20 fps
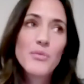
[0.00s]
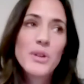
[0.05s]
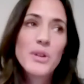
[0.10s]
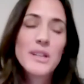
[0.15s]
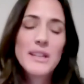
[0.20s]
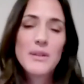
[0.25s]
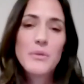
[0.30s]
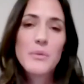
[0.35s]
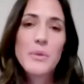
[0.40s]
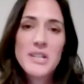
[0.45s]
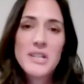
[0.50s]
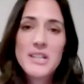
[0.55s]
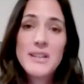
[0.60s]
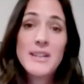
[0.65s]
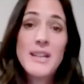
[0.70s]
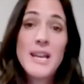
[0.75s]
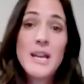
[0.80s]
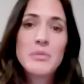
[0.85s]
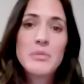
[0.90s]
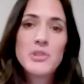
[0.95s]
really what it
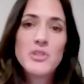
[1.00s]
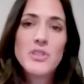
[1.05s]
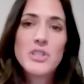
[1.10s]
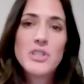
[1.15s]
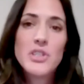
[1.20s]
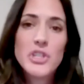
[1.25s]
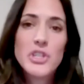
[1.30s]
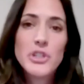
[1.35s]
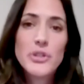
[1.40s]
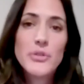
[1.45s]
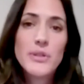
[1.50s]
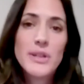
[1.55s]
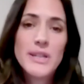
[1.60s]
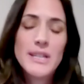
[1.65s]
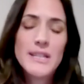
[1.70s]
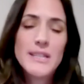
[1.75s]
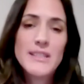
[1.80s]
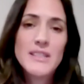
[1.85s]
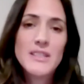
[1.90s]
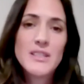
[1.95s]
enables you to do
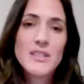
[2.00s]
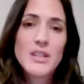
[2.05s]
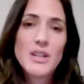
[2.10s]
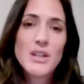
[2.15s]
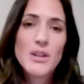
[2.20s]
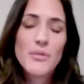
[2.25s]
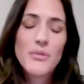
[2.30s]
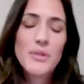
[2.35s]
is